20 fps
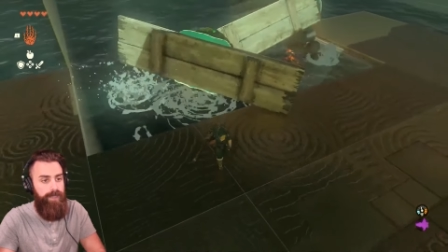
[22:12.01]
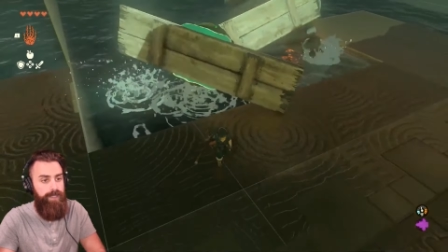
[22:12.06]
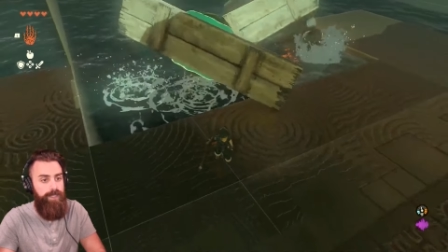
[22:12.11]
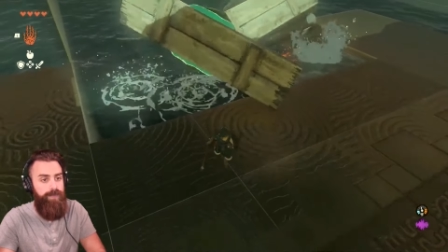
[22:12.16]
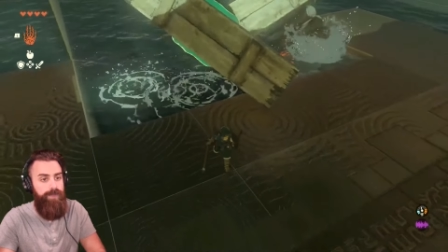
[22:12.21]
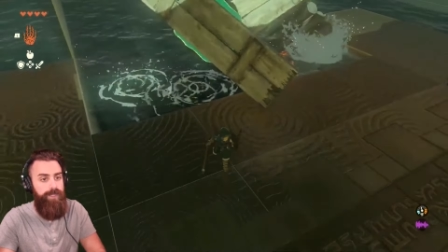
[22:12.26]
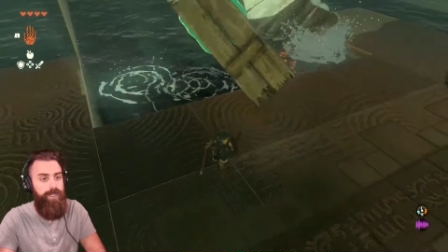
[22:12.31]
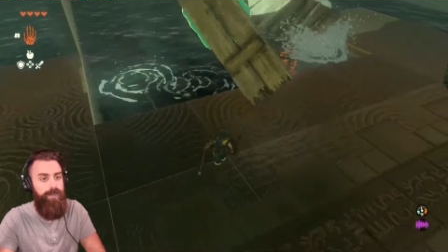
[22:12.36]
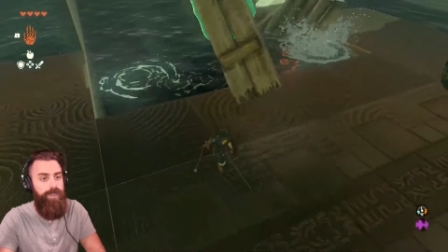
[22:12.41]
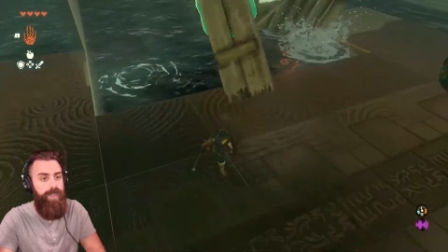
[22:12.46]

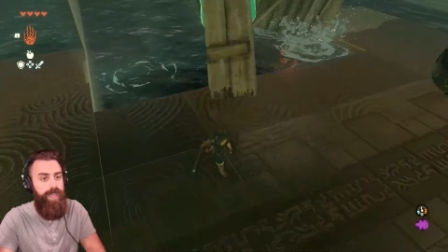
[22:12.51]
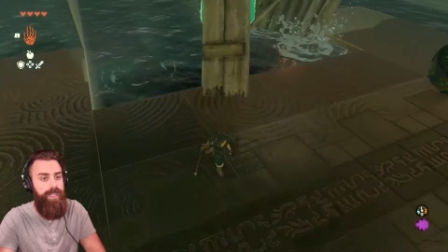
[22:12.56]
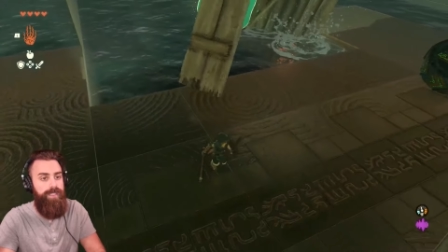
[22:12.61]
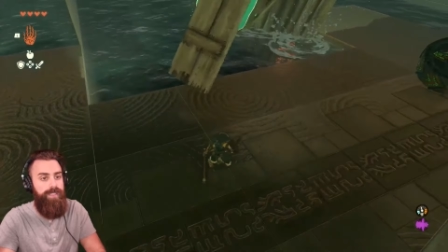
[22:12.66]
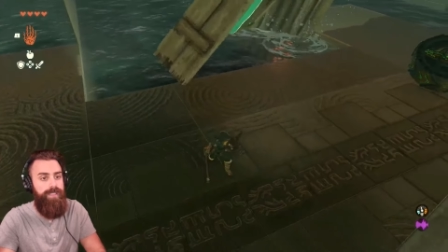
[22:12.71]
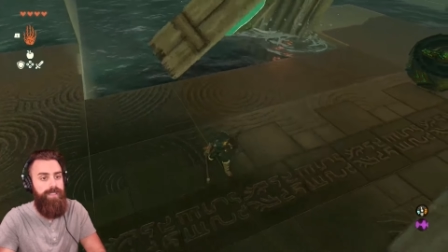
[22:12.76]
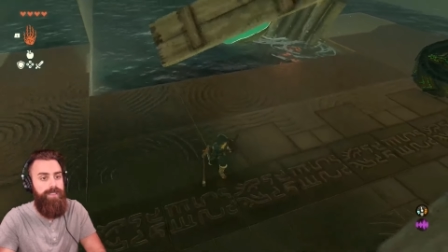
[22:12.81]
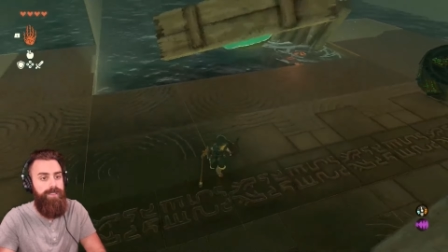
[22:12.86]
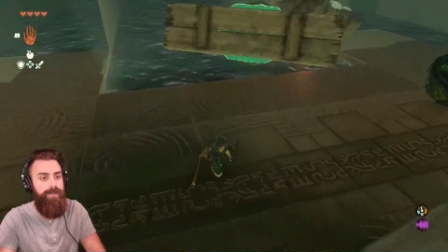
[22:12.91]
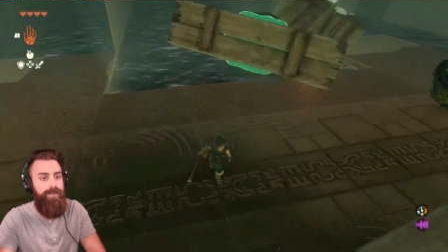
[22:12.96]
So we do
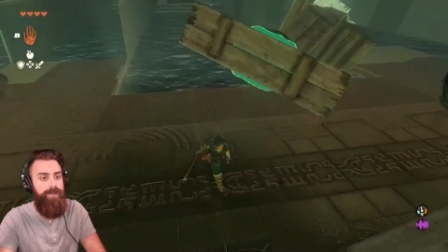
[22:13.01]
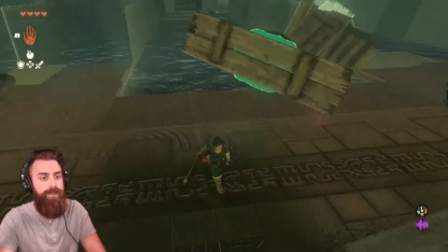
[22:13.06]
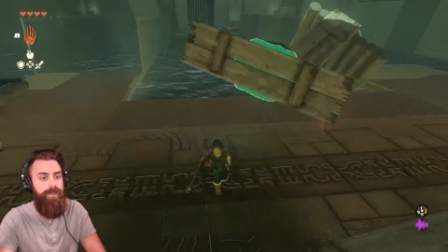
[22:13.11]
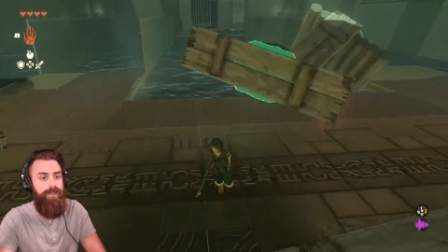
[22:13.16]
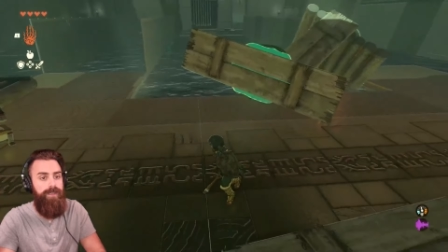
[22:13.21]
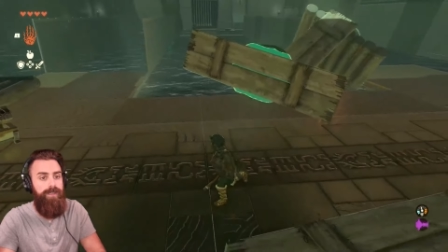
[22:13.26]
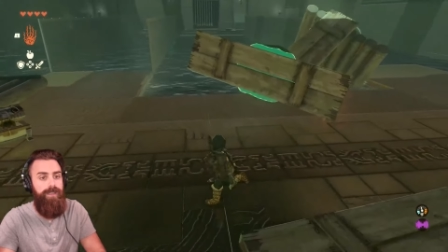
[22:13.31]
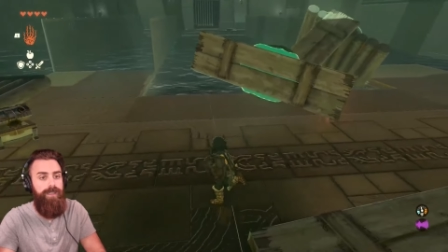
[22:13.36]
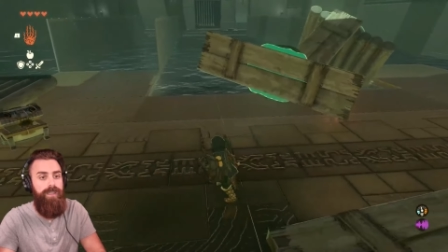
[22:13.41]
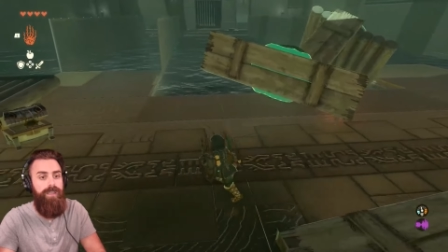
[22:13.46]
this,
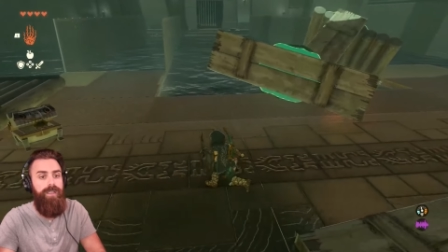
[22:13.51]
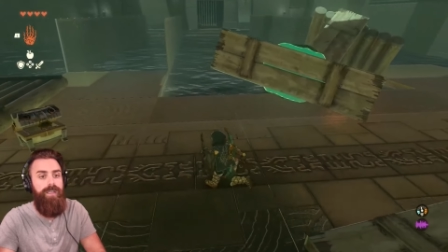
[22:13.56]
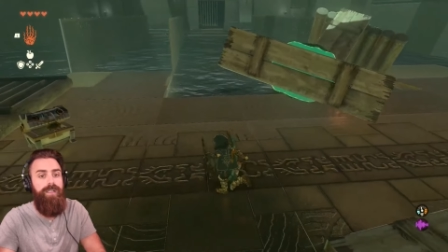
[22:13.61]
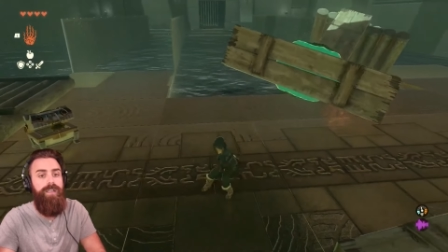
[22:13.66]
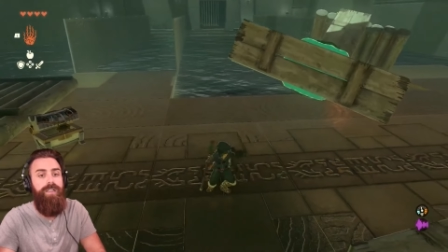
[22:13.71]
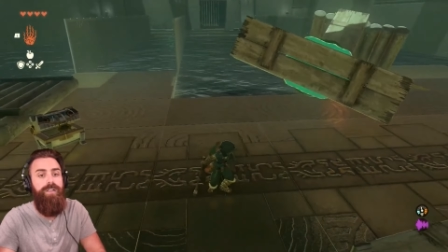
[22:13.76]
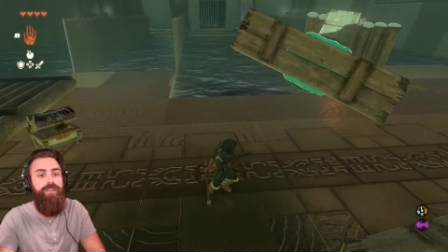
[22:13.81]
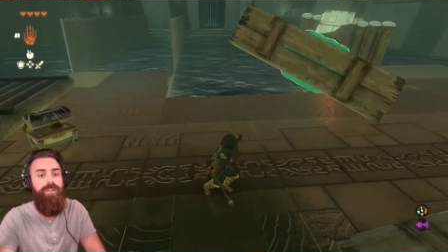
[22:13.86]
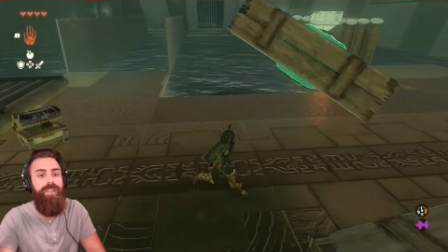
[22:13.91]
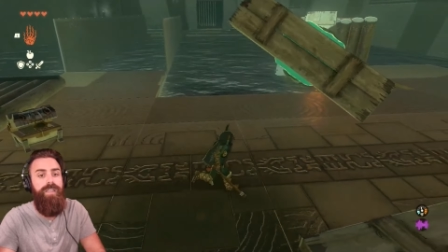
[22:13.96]

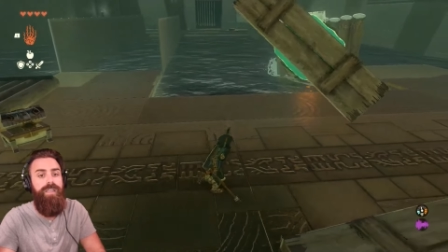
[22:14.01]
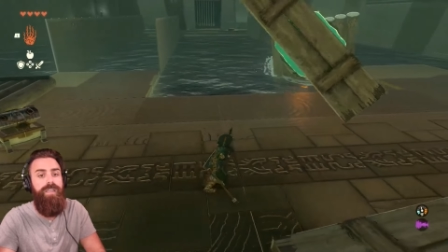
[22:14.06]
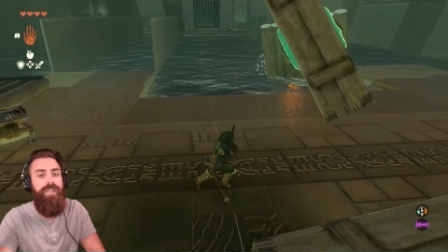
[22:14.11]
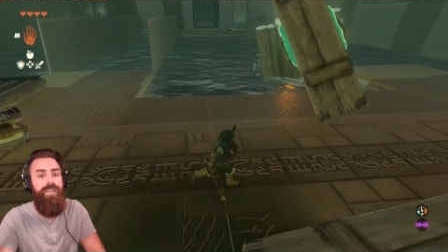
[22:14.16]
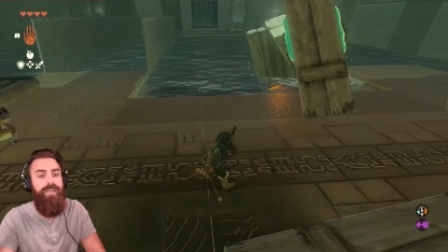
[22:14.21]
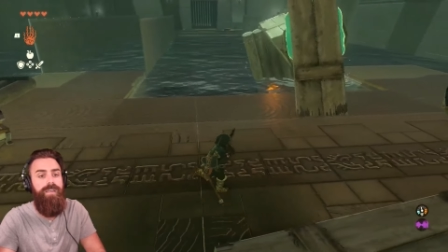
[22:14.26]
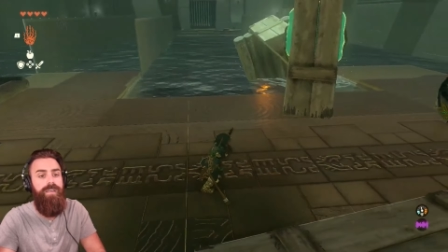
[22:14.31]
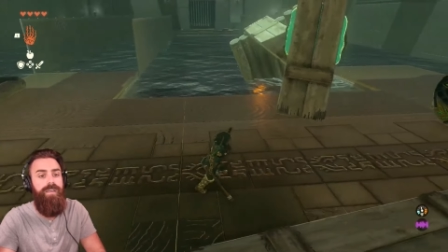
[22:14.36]
clearly